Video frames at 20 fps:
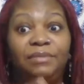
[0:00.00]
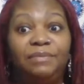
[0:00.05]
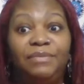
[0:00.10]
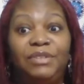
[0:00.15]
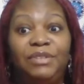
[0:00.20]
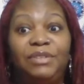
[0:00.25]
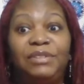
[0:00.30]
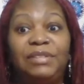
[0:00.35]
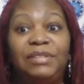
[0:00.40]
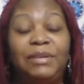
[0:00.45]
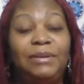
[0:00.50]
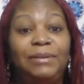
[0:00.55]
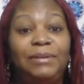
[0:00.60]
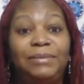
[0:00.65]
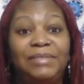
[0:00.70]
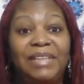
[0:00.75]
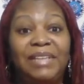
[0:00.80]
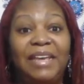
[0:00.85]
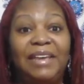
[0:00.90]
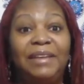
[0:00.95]
Do you see what I'm
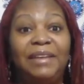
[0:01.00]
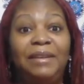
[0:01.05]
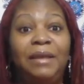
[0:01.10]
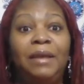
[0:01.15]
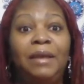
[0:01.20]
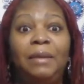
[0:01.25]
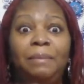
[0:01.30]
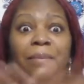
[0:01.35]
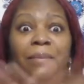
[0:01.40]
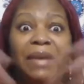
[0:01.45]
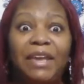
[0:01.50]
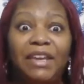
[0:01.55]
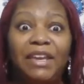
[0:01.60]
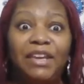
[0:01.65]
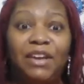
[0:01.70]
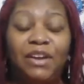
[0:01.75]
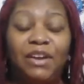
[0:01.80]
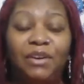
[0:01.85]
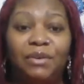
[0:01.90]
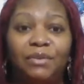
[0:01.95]
saying? Be
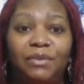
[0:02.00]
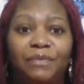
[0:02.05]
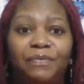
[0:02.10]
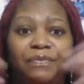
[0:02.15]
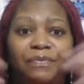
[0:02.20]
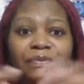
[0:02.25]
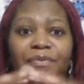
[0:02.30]
you.